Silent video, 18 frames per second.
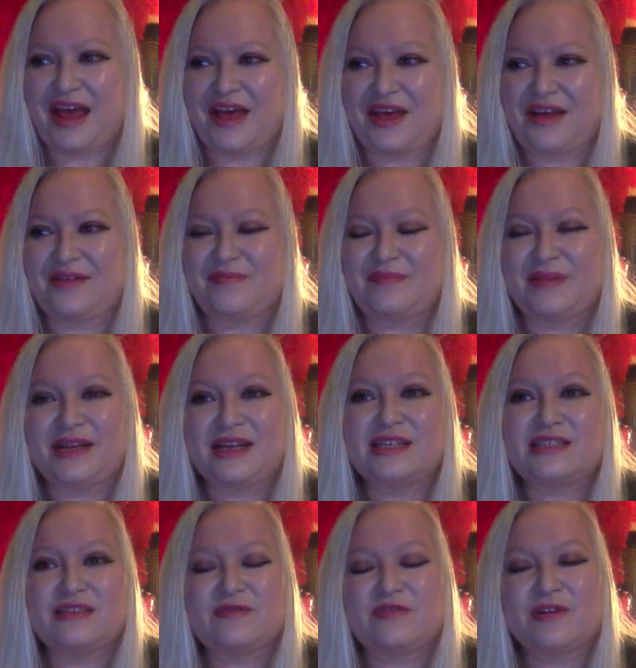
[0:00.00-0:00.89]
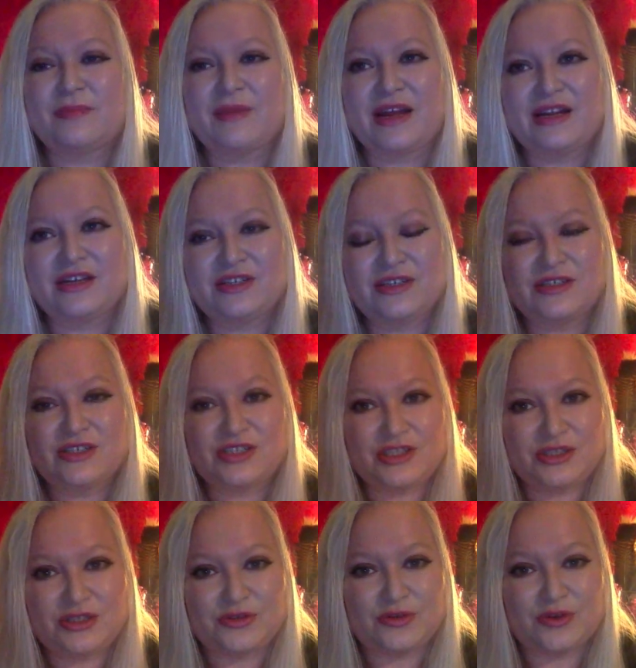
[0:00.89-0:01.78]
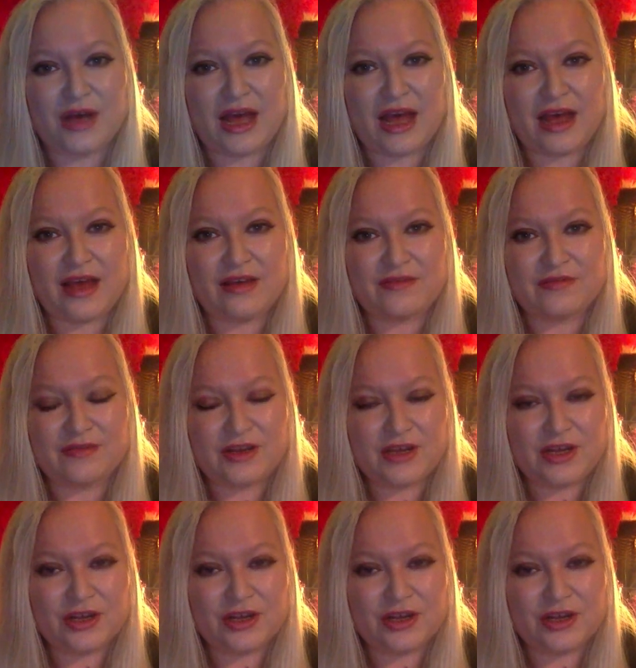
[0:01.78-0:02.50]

Um, but it's a reminder too of